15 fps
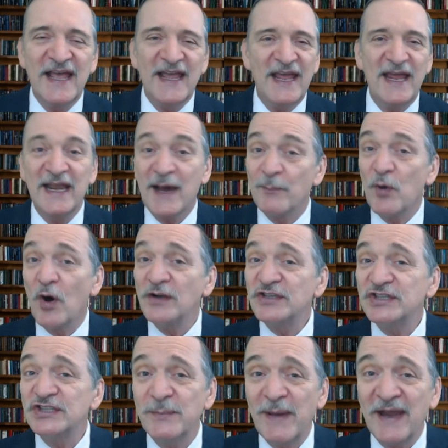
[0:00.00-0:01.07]
And I'm on
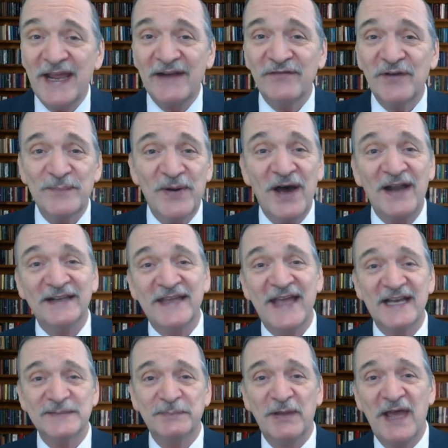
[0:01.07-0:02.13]
just about every
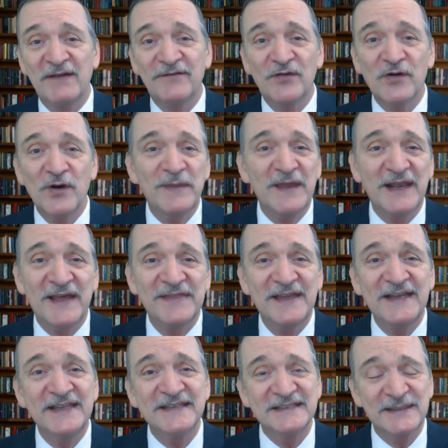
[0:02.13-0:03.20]
podcast platform that I
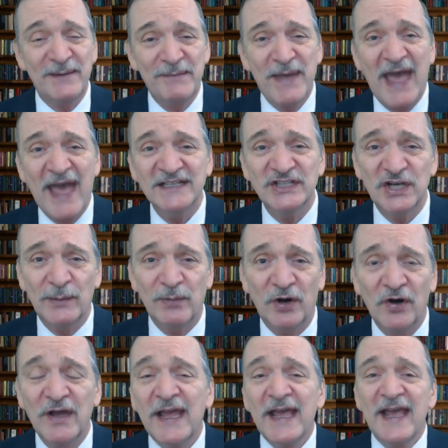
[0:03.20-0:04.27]
think is imaginable.